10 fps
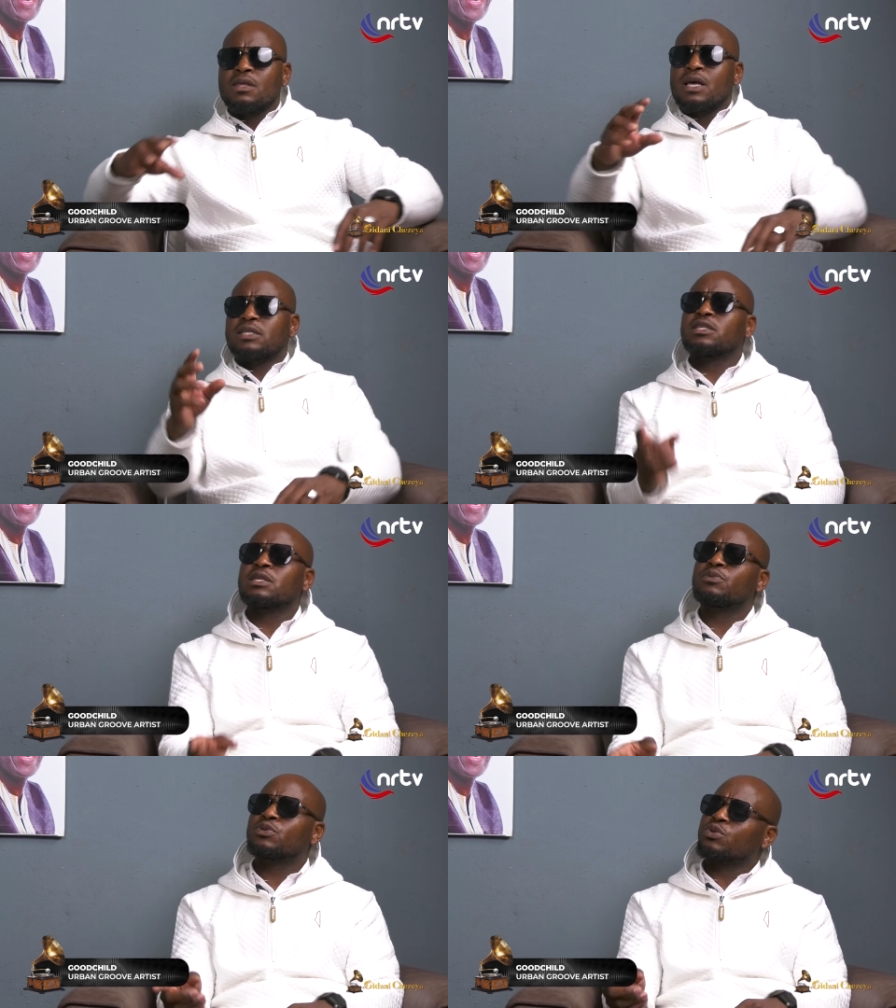they're actually
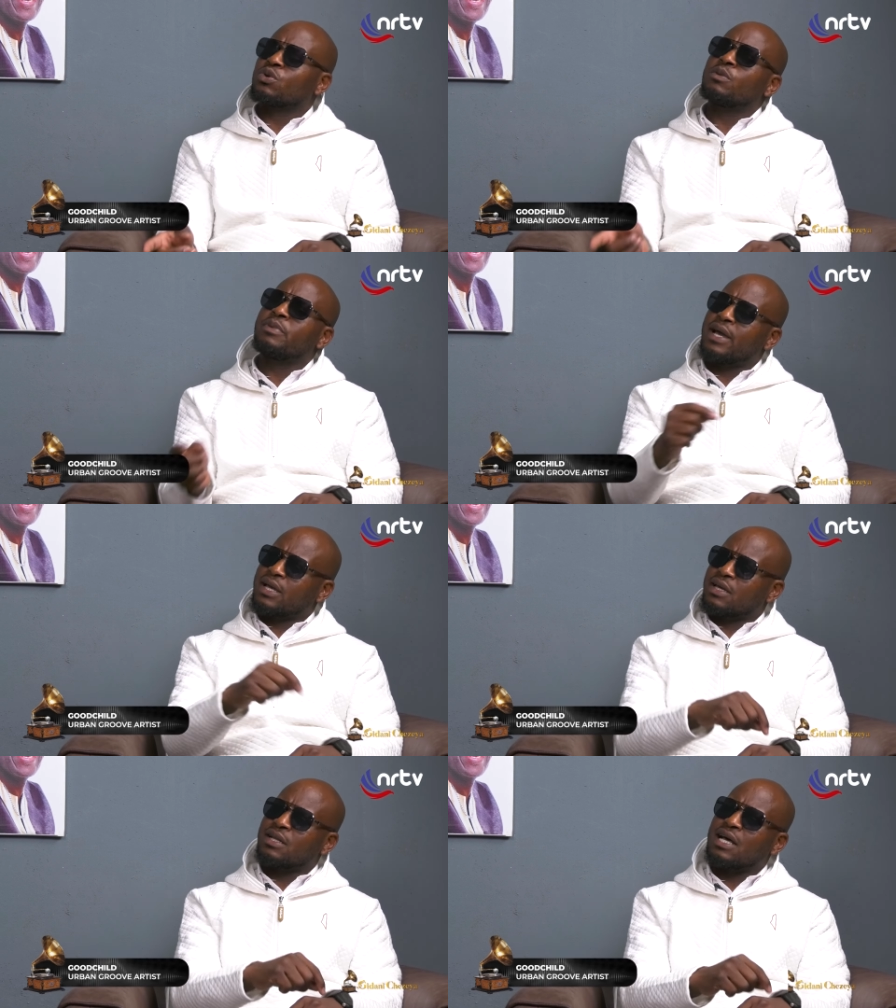supposed to go back
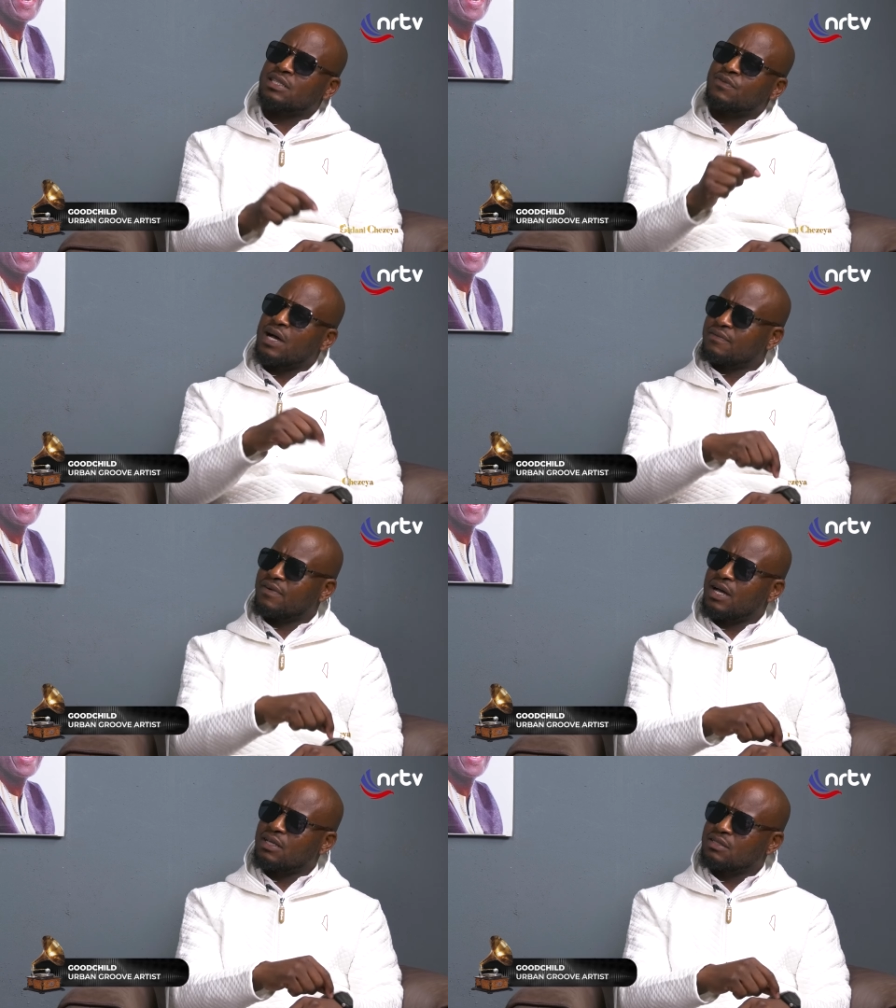and ask for
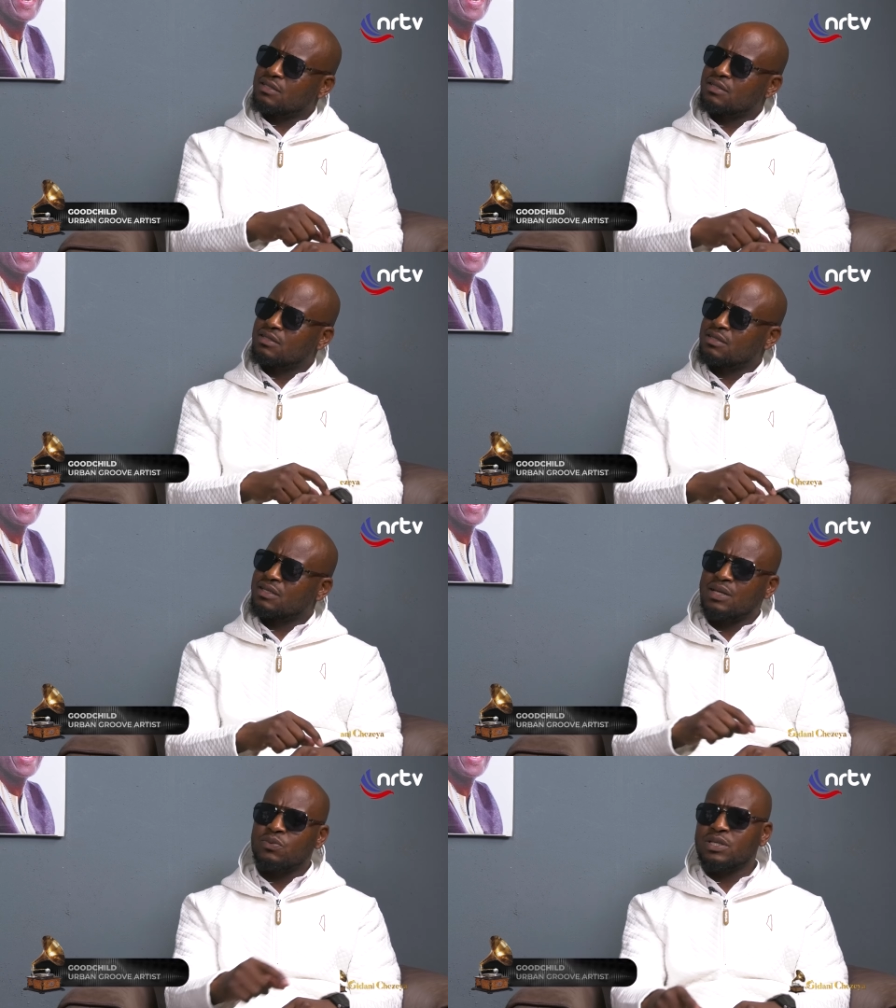advice
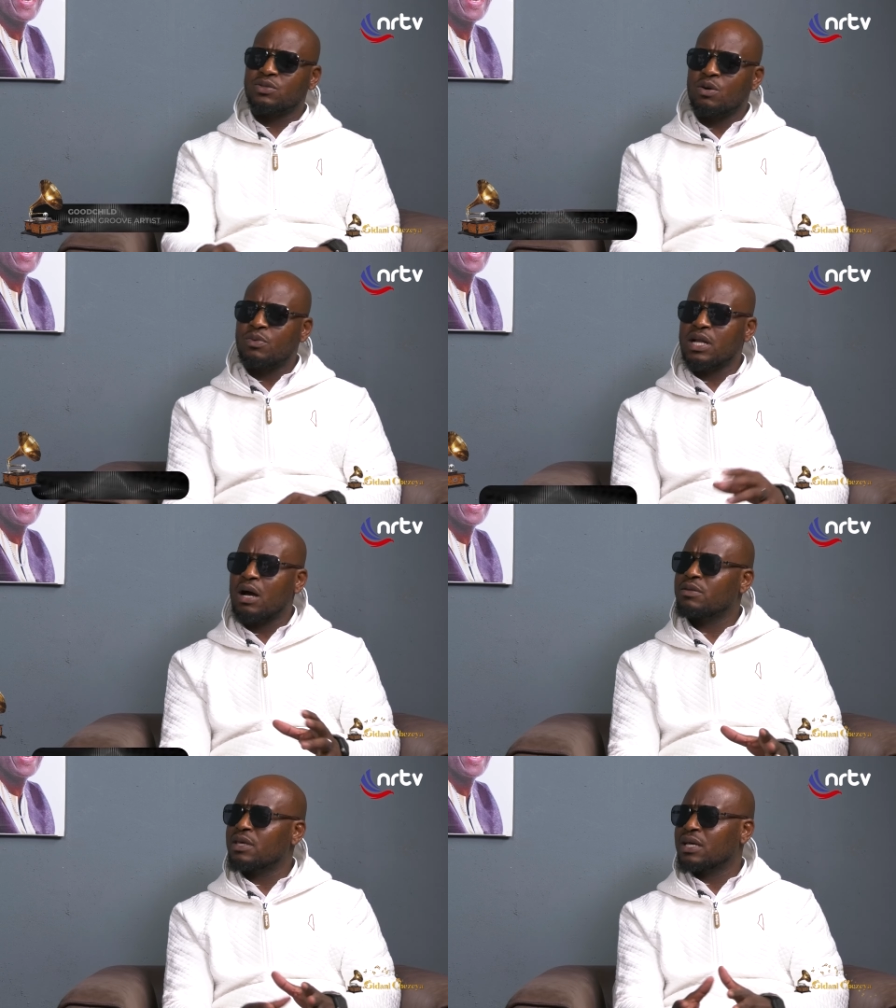get wisdom on
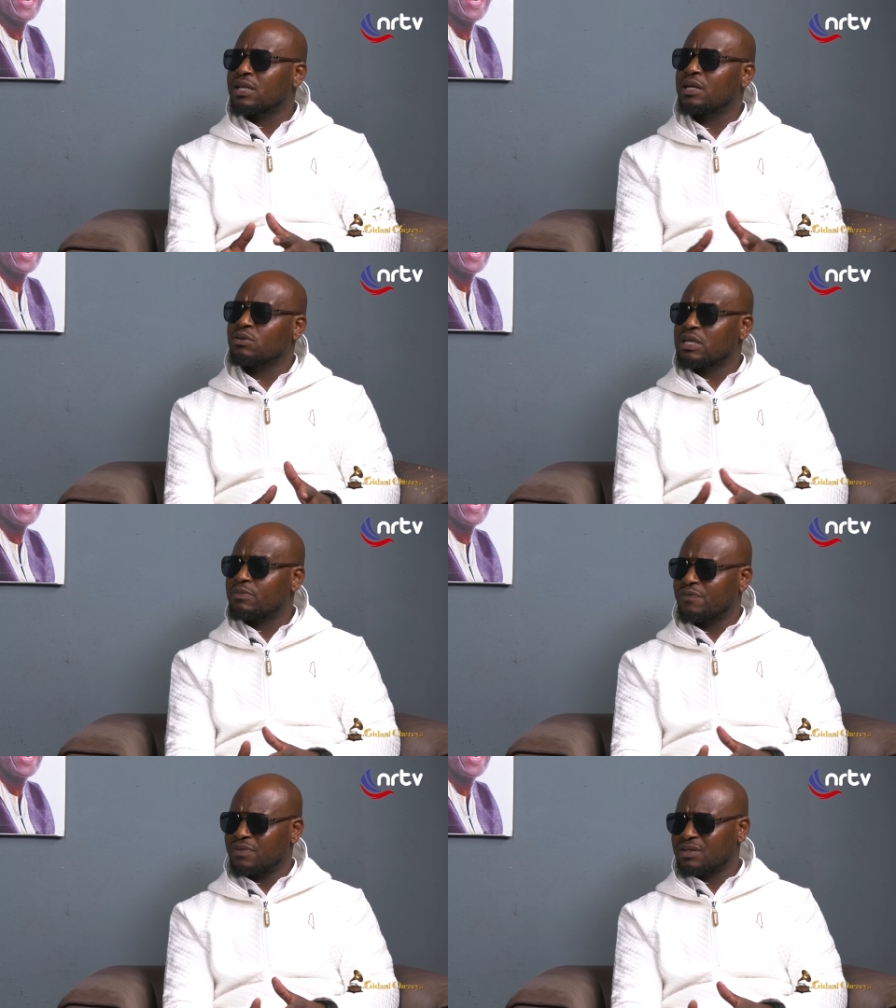how they can handle
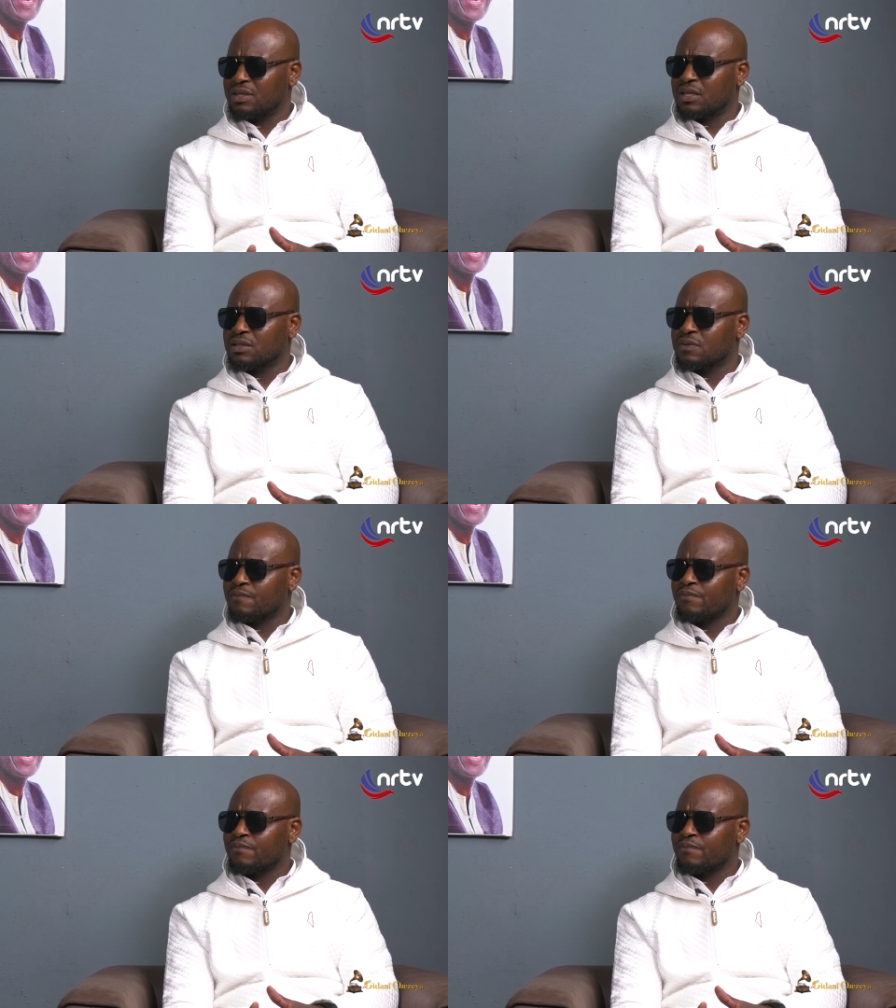some of these things